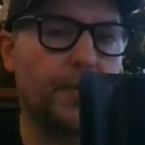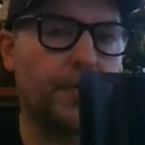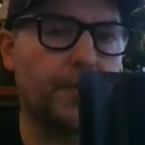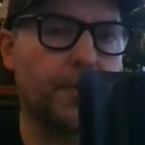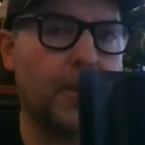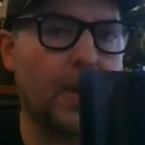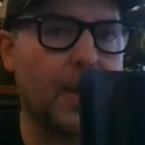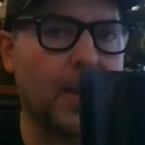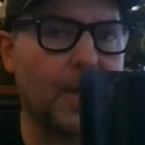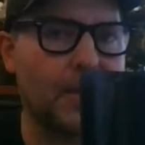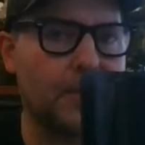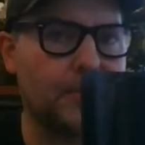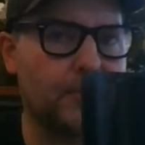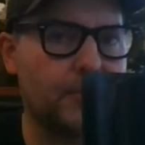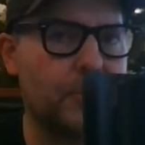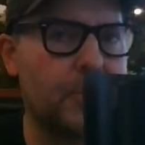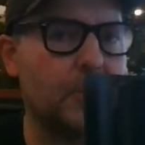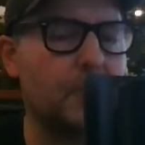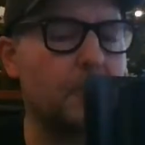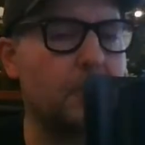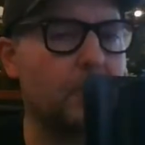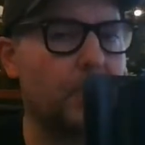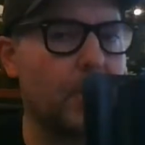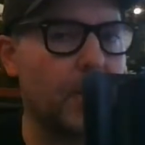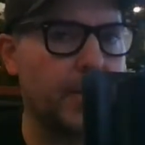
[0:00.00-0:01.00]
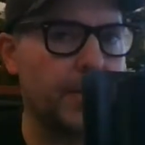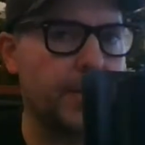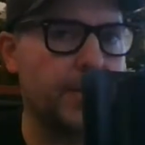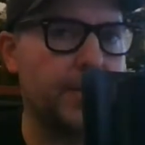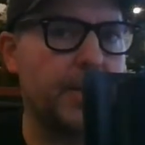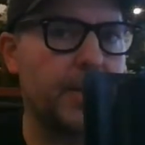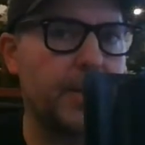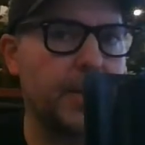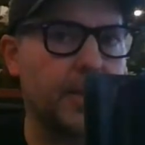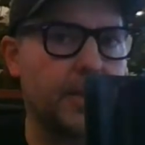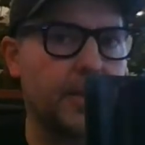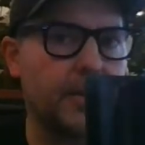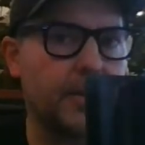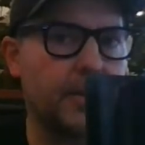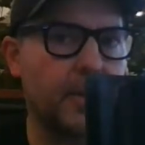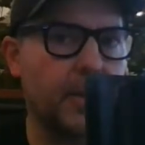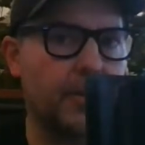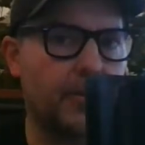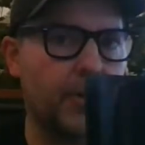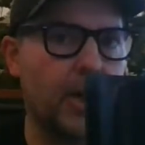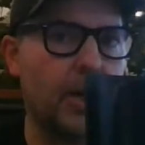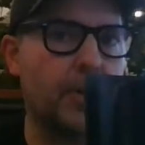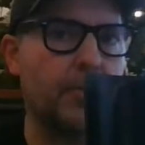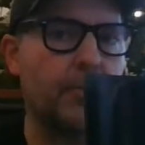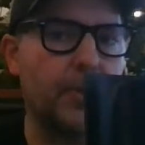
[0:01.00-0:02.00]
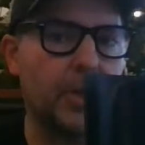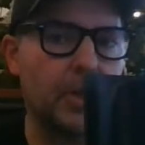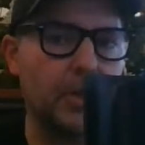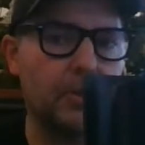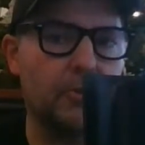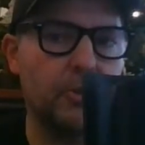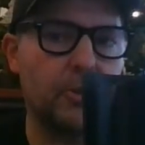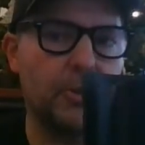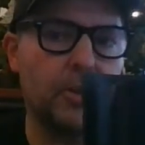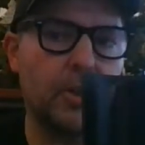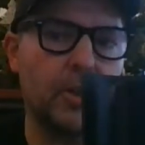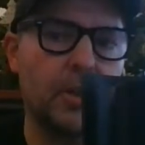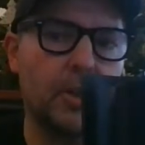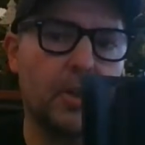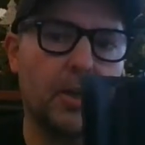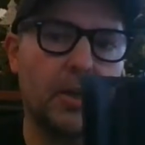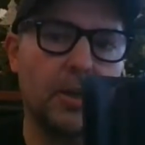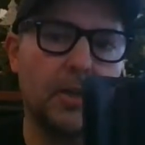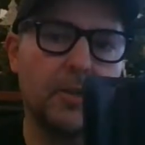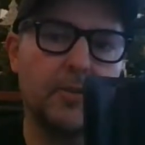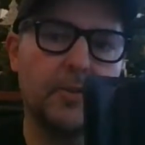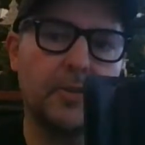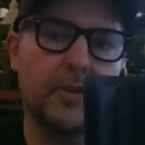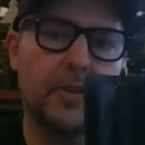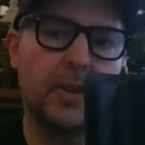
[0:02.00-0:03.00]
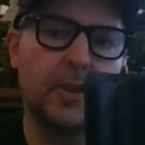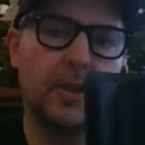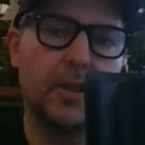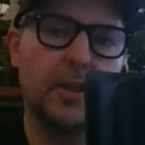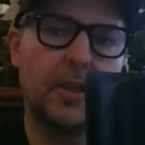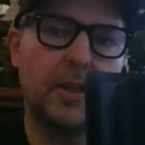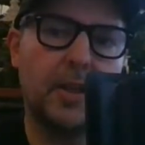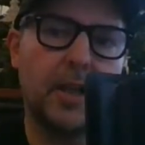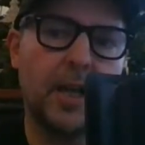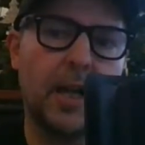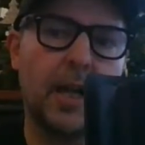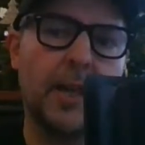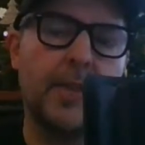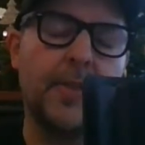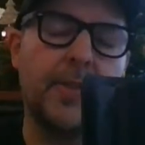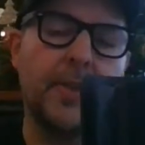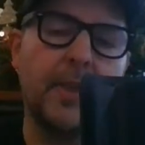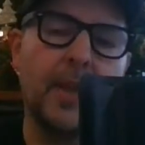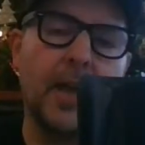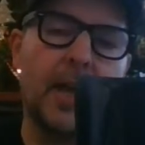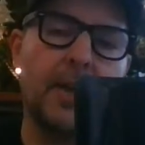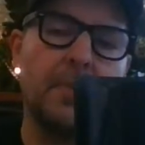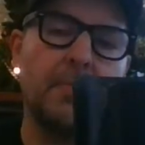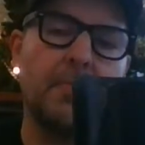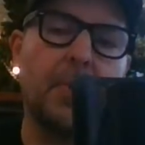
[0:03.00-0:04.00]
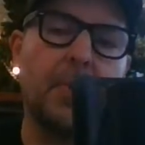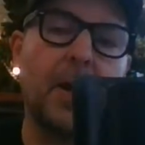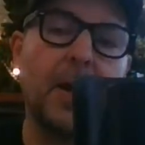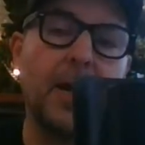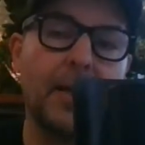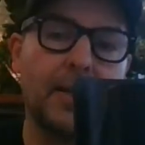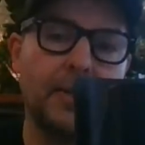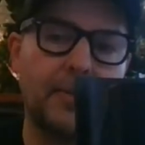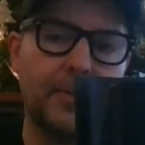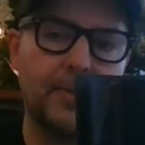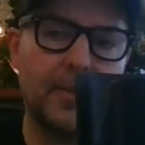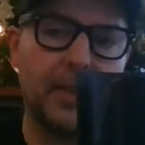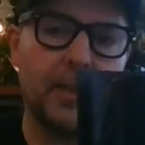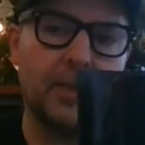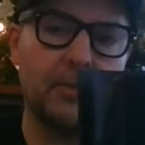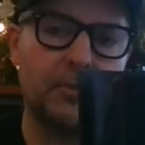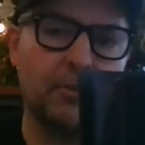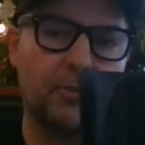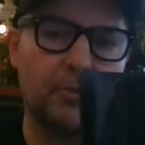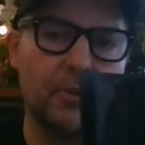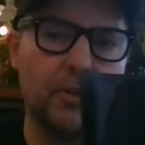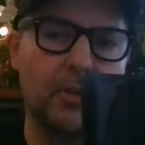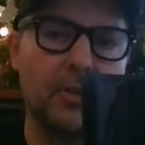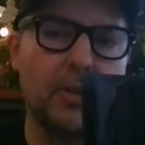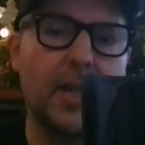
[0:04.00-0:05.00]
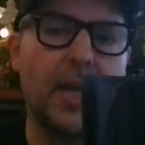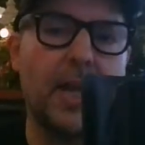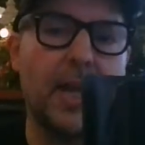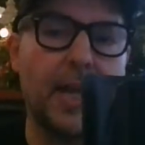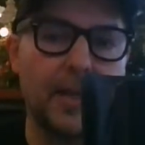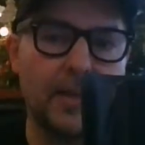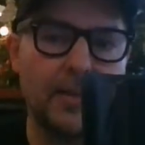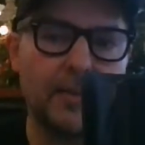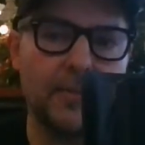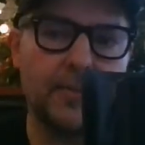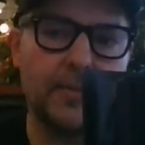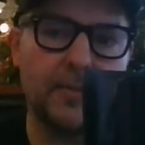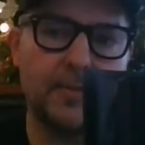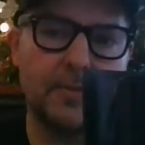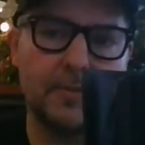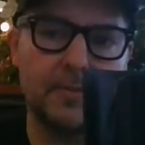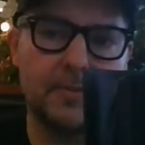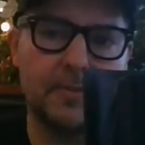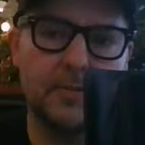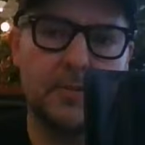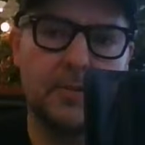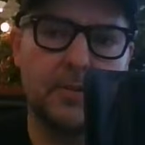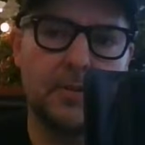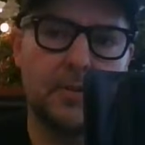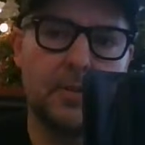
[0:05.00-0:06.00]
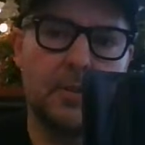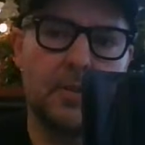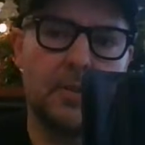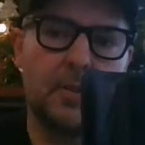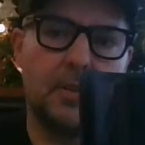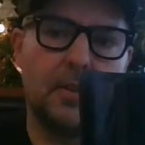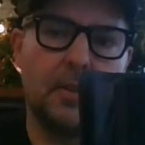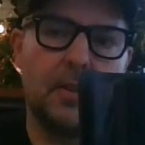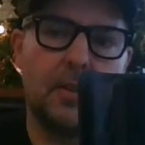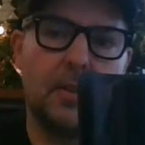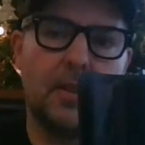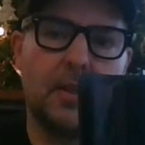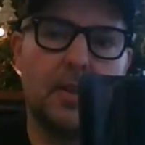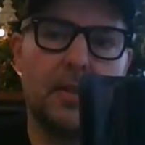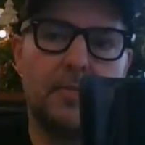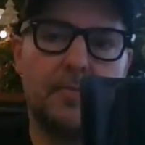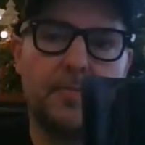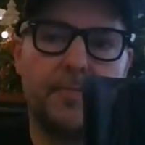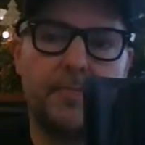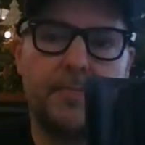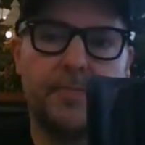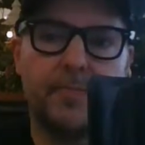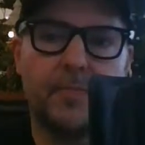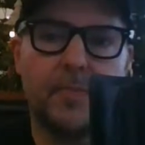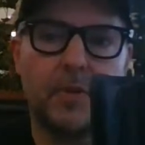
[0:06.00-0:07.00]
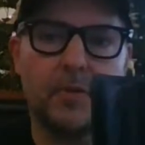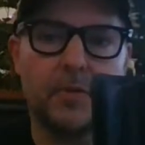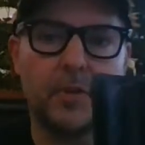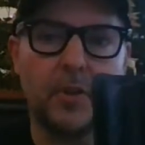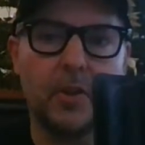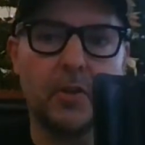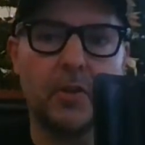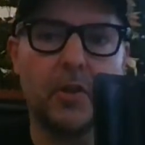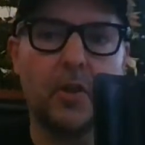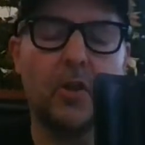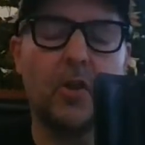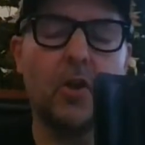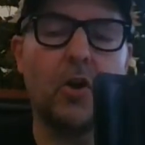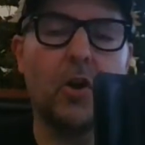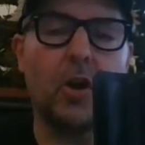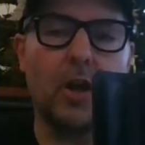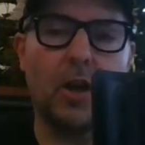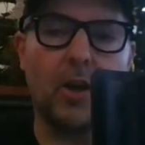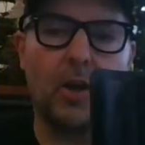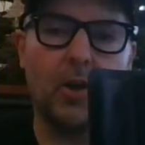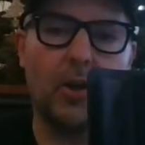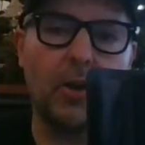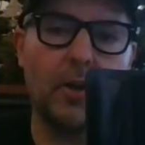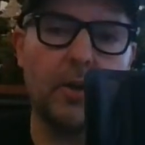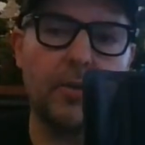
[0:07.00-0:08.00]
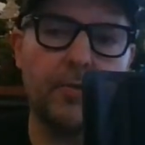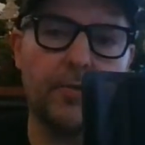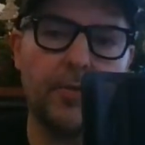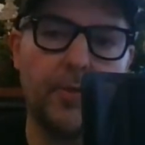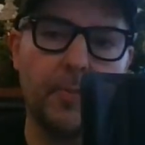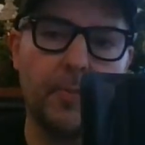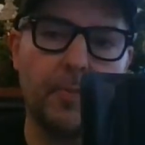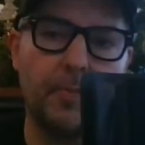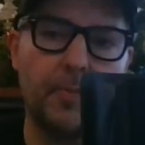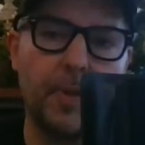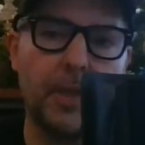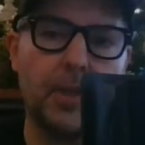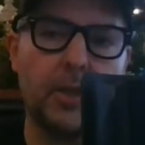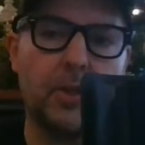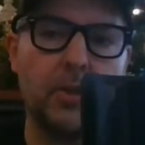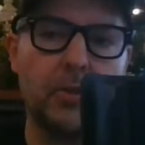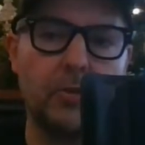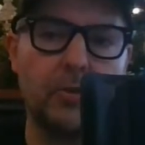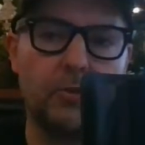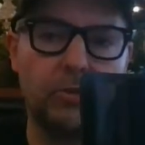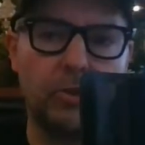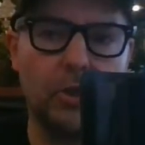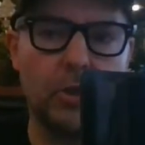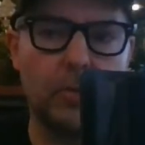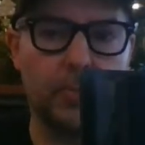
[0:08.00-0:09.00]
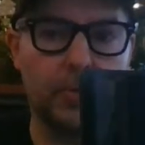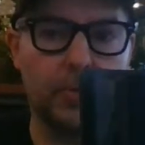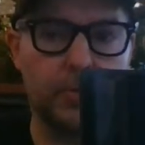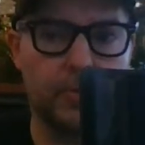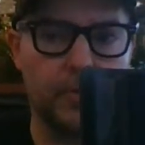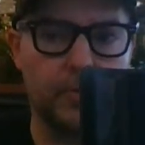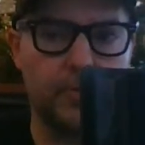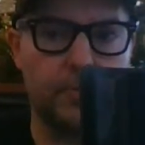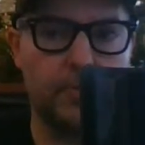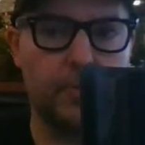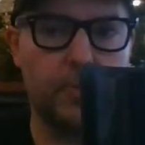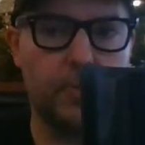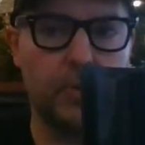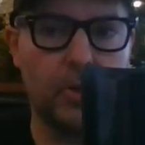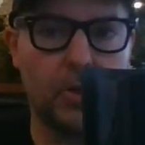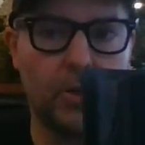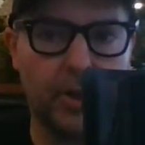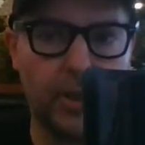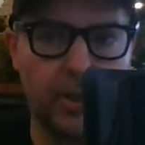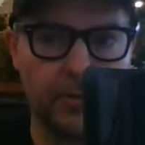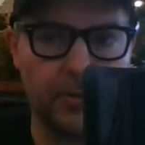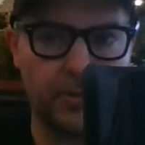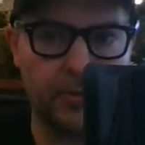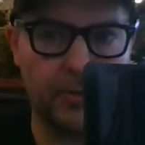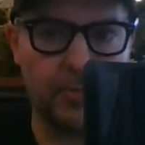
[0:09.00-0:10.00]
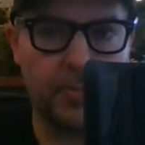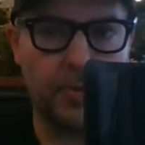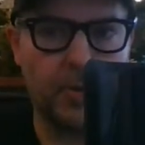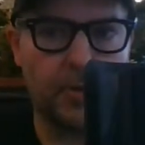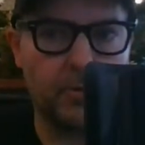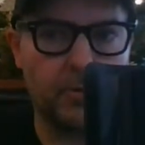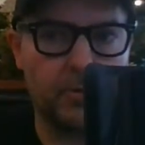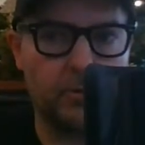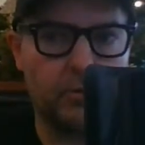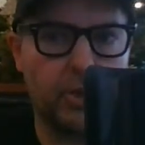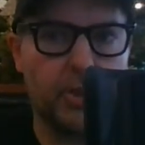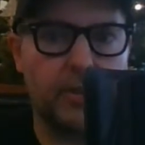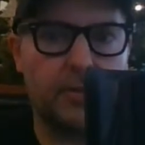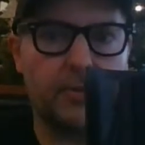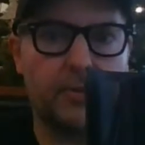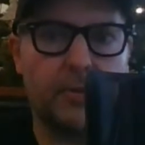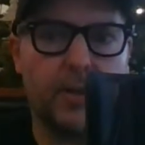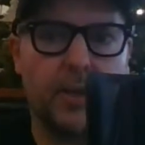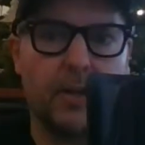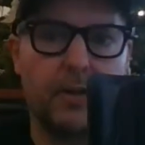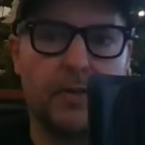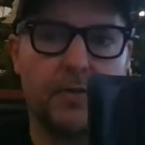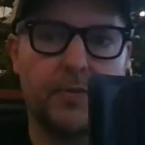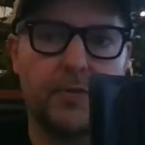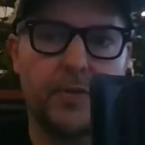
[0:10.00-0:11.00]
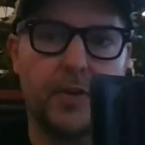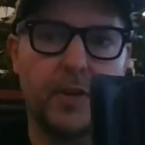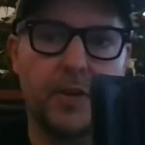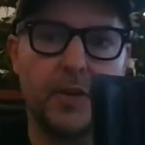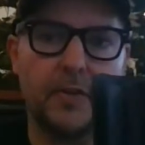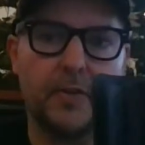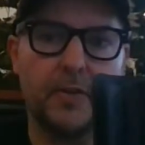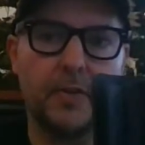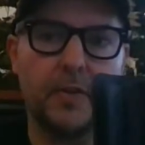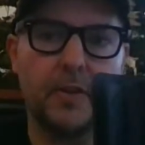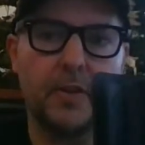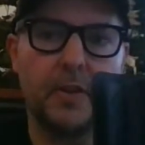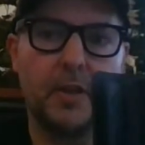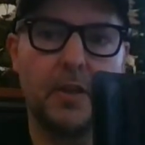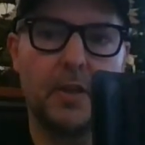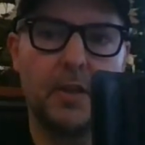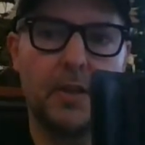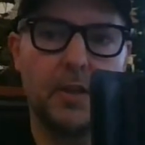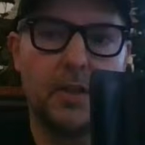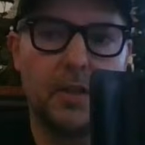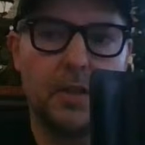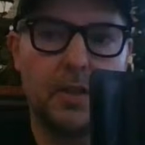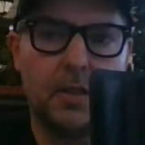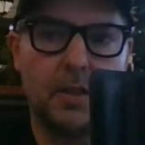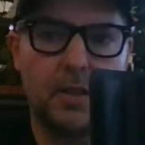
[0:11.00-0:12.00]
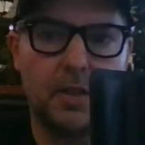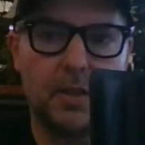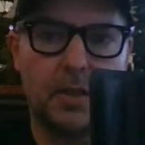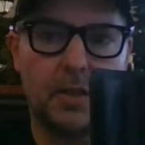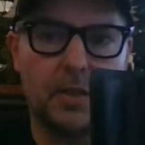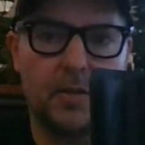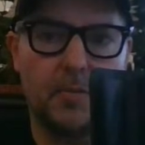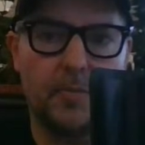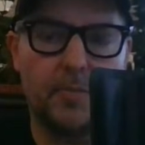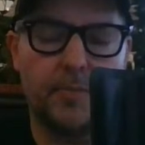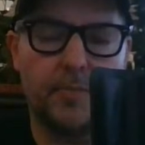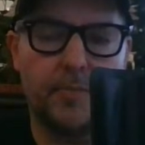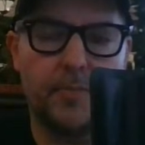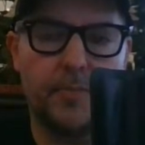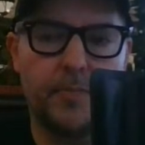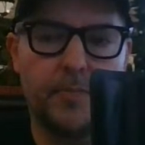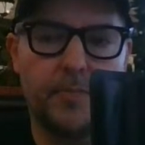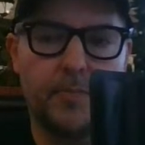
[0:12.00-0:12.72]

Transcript: of flagship branding around Richard Heart, and and by extension Hex. Um, so a lot a lot of the big YouTubers have got into the Pulse Chain Sacrifice. Um,